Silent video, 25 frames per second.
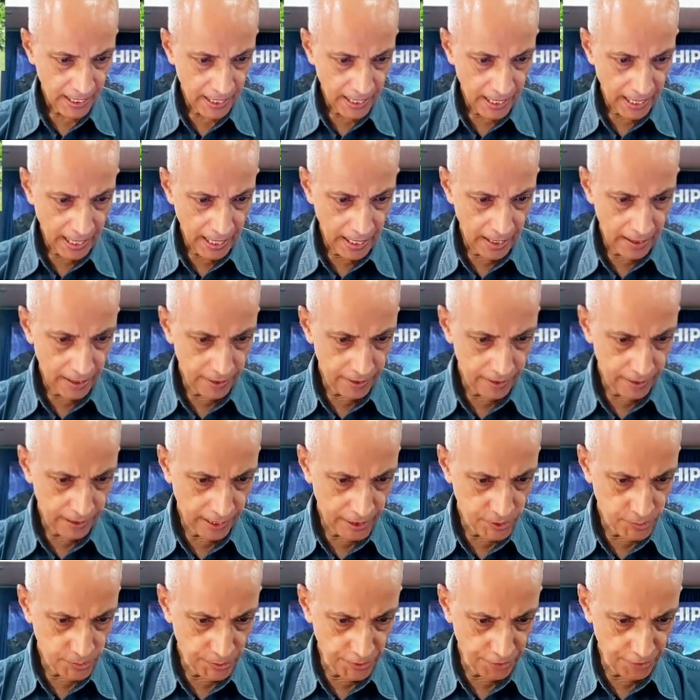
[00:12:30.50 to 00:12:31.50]

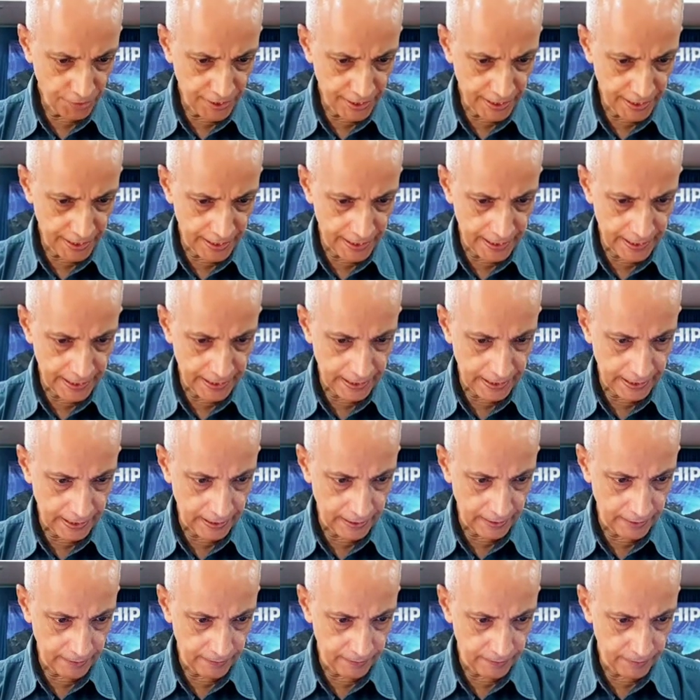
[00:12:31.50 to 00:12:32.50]
As we read in
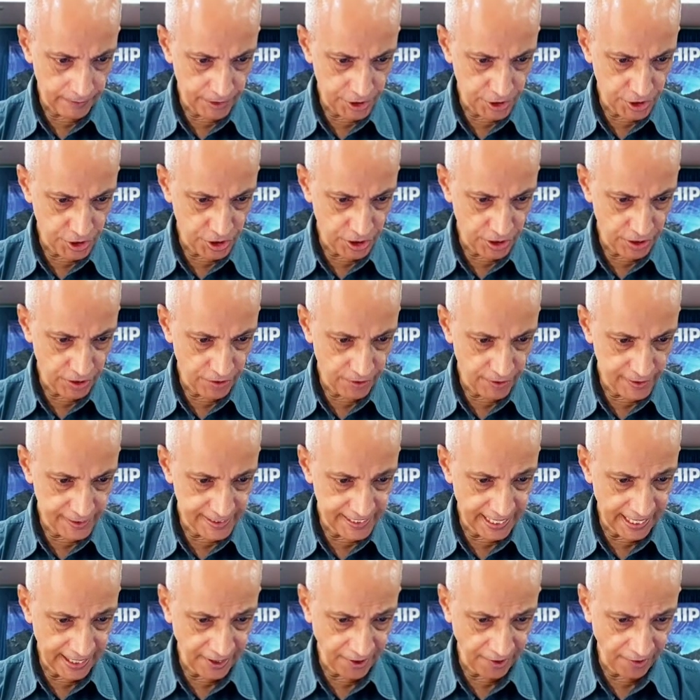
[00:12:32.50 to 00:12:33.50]

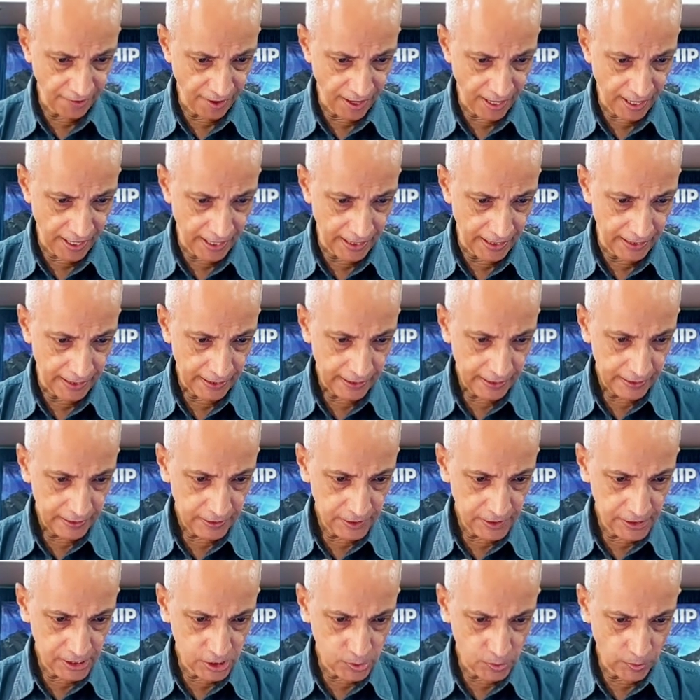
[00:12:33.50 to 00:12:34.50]
Zechariah,
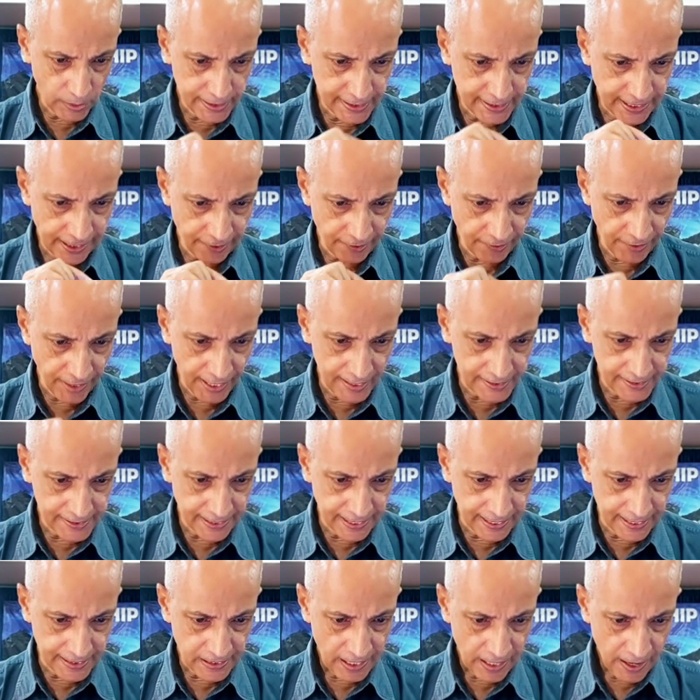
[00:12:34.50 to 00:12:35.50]
this is what Zechariah
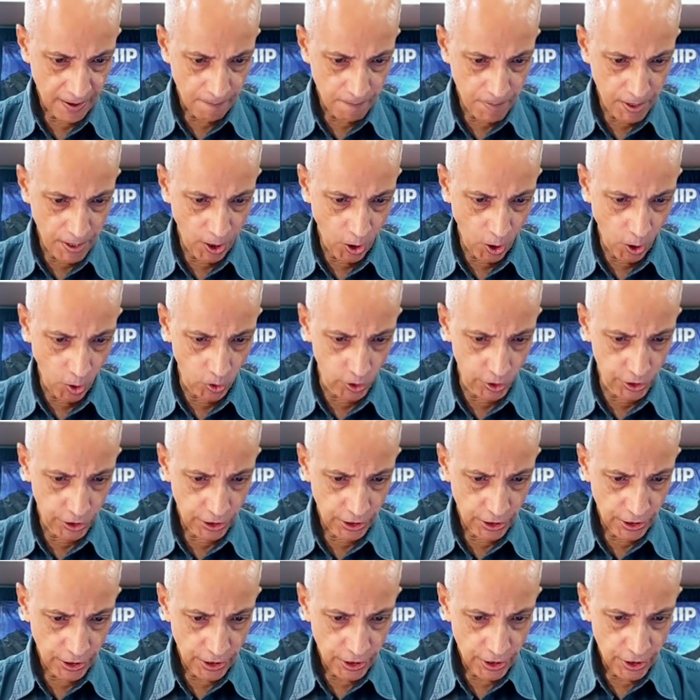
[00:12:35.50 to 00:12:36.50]
says: "Behold,
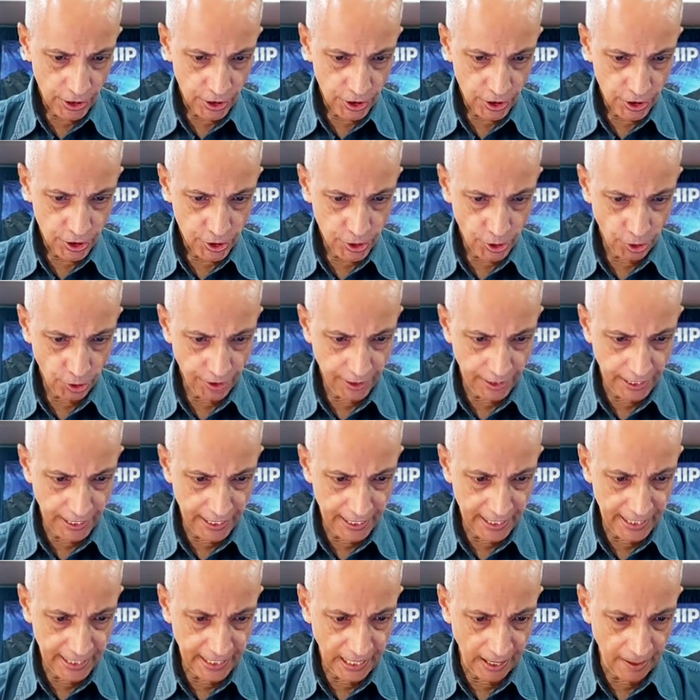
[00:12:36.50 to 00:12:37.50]
your
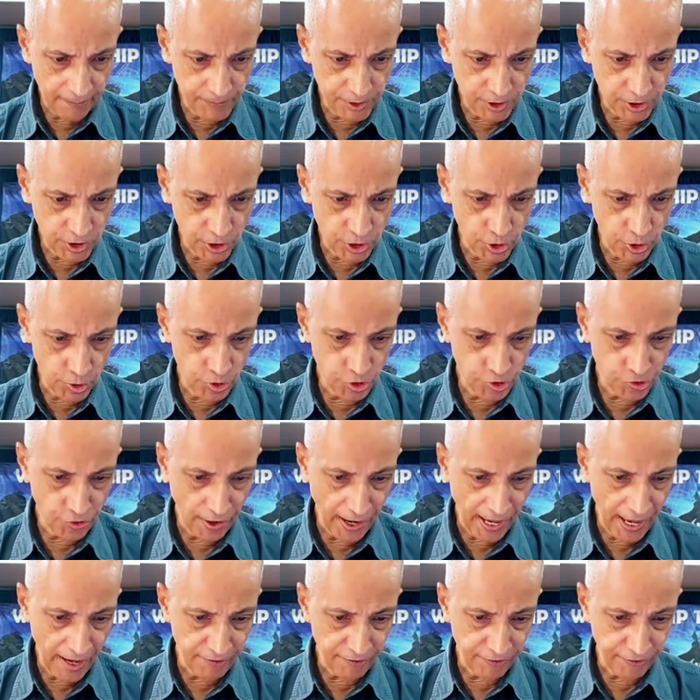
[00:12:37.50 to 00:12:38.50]
king comes to you
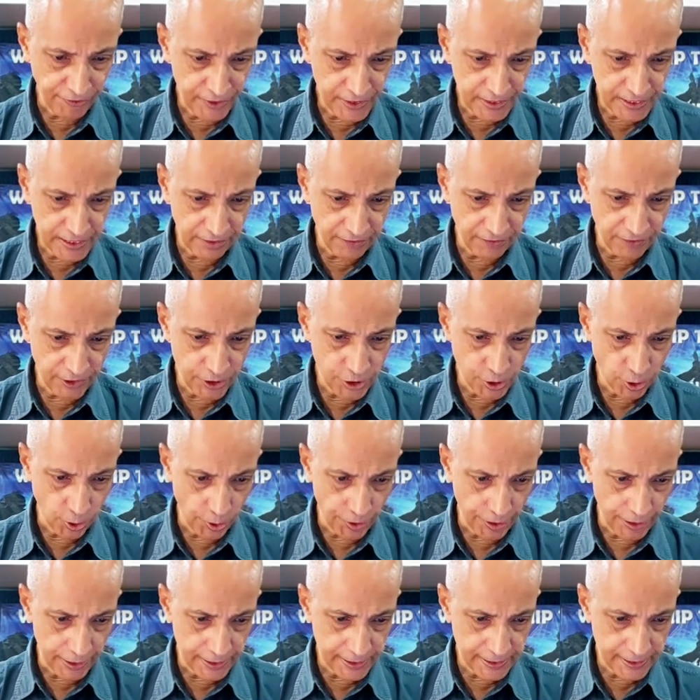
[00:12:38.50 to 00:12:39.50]
triumphant and
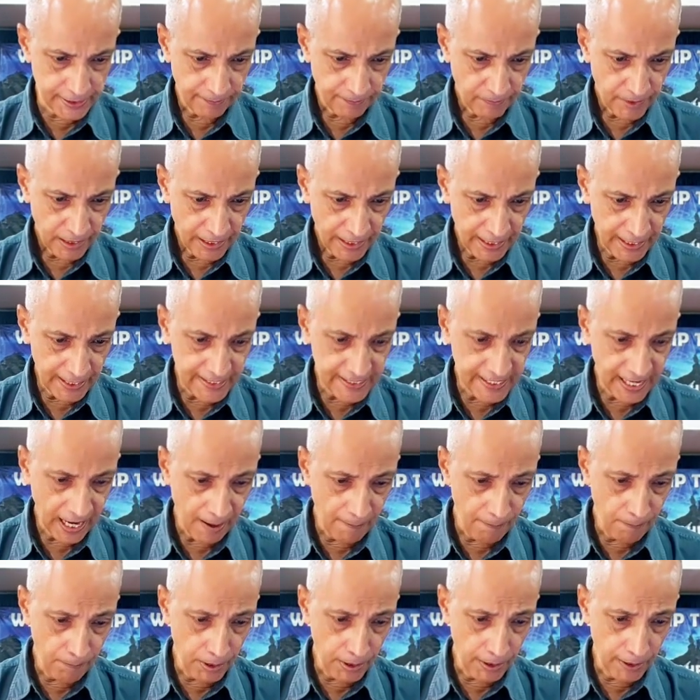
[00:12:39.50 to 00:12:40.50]
victorious. He's
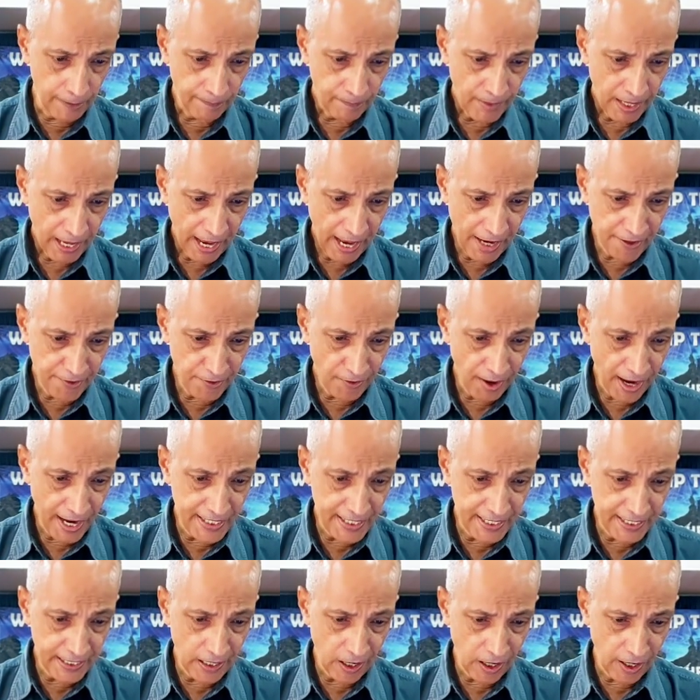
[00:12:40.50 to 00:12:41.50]
humble and
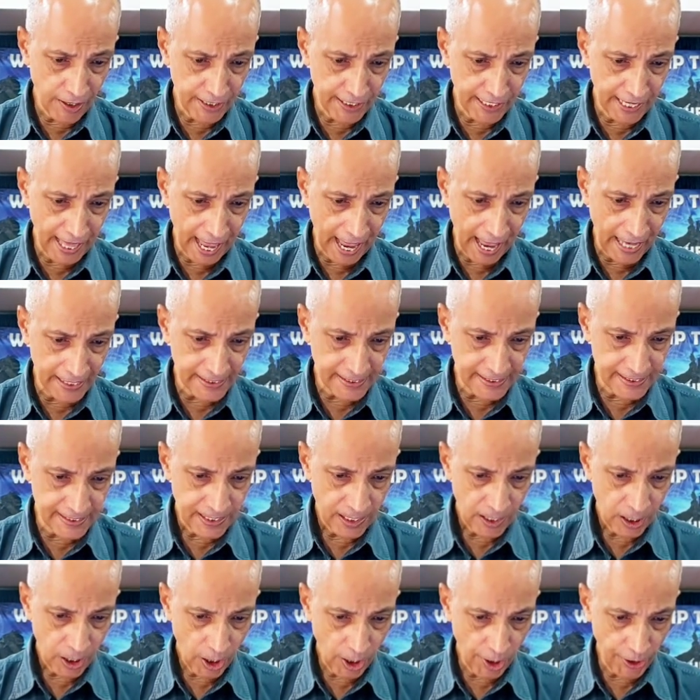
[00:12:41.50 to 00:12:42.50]
riding on an
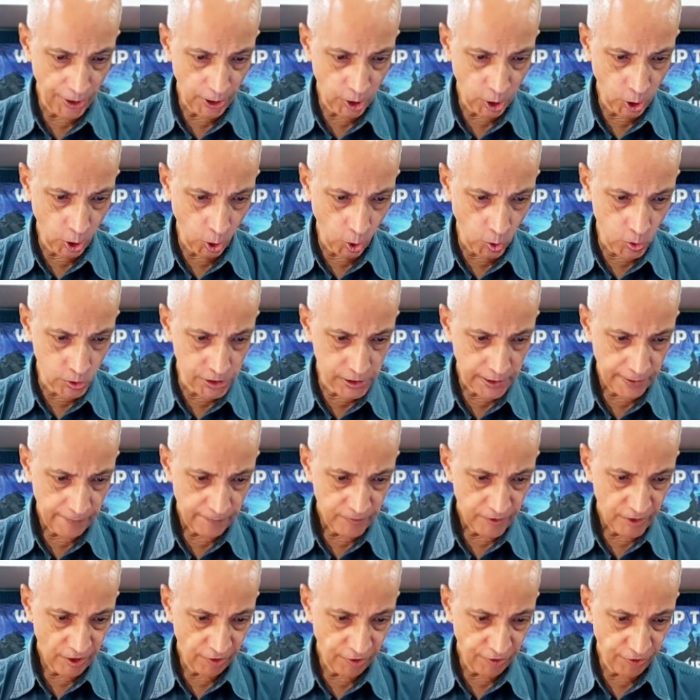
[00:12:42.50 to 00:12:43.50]
ass, on a colt,
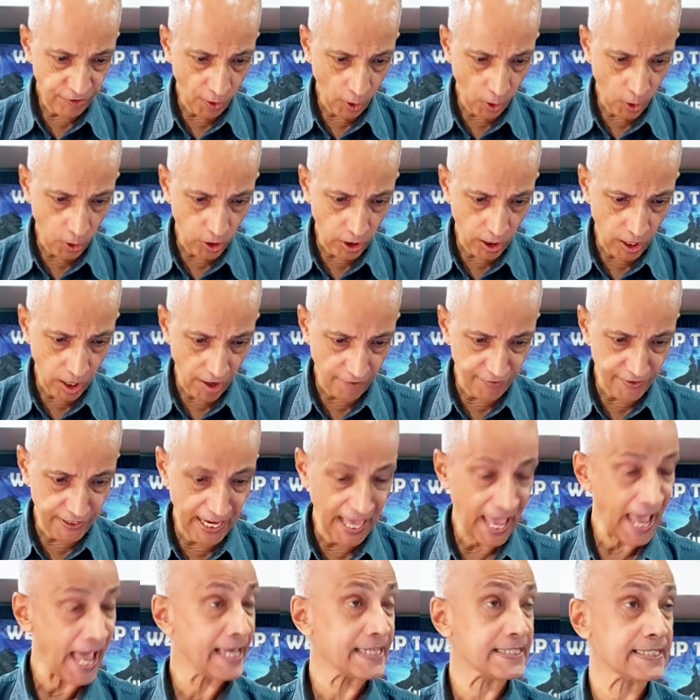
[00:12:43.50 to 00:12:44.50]
the foal of an
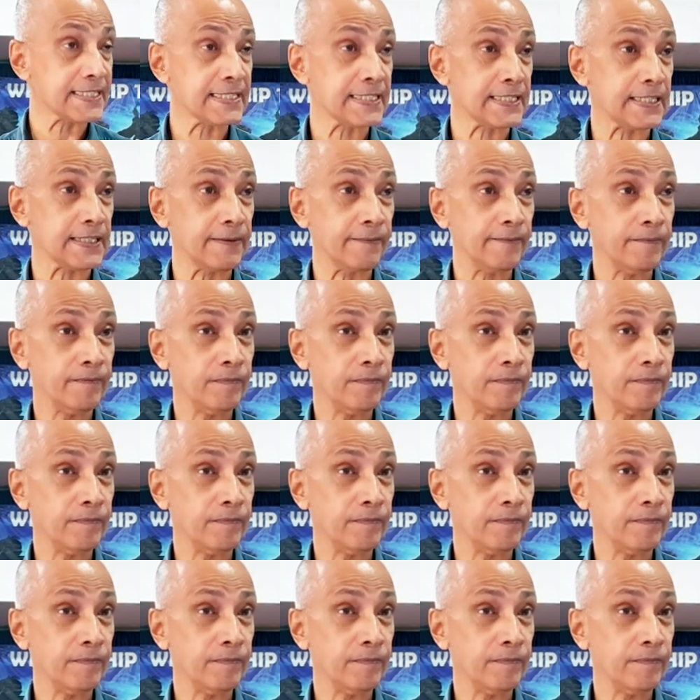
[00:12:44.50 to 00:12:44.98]
ass."